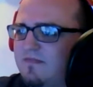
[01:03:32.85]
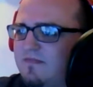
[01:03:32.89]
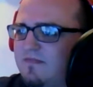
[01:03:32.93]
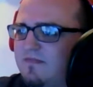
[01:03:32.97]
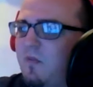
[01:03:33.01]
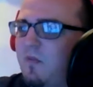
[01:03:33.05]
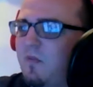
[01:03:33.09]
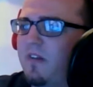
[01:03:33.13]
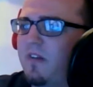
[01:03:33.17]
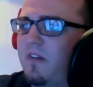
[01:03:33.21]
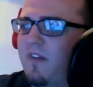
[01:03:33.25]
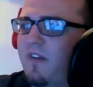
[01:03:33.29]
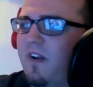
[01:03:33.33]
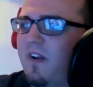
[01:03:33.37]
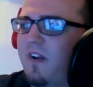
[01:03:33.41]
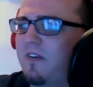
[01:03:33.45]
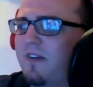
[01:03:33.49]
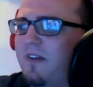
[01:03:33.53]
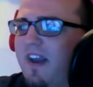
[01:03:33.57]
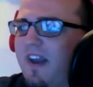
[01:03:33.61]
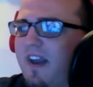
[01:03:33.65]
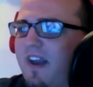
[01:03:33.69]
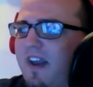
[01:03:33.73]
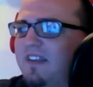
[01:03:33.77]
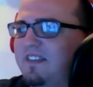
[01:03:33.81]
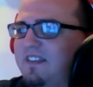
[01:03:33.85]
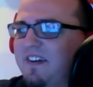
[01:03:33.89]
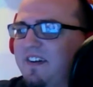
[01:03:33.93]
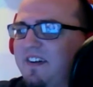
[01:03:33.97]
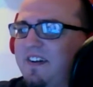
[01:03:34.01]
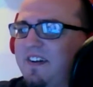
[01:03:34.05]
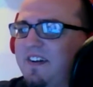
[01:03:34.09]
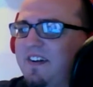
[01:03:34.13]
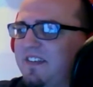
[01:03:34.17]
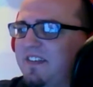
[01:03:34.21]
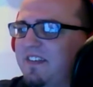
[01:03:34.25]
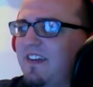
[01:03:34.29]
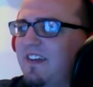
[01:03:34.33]
what Pharaoh had
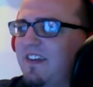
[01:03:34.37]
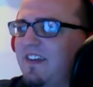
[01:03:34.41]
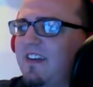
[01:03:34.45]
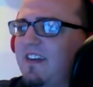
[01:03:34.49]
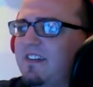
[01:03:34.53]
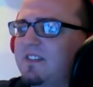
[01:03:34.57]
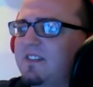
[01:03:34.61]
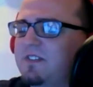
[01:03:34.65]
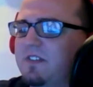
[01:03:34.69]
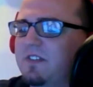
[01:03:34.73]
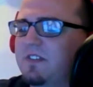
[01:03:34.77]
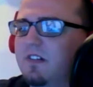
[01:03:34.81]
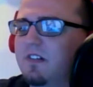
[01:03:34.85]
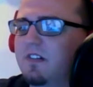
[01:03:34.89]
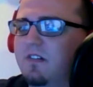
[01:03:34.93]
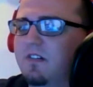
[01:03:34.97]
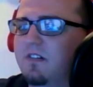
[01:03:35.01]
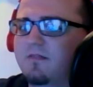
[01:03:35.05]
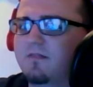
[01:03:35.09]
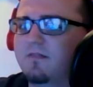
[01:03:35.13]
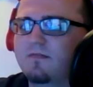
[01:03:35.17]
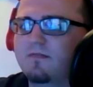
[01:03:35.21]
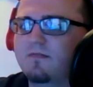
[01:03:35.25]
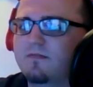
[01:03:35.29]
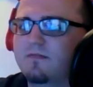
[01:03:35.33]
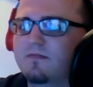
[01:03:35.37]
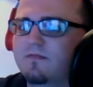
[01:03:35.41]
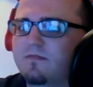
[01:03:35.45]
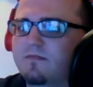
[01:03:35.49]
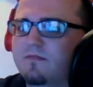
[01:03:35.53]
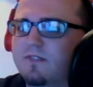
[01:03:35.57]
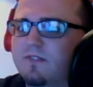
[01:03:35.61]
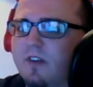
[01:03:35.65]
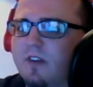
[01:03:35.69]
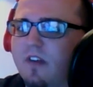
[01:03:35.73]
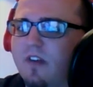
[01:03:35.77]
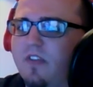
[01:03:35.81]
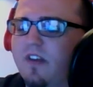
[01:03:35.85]
done. So
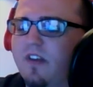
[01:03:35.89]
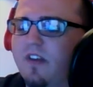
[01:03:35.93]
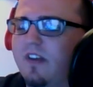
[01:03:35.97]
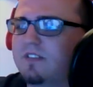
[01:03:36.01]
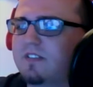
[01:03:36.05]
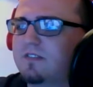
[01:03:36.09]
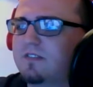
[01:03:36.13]
I think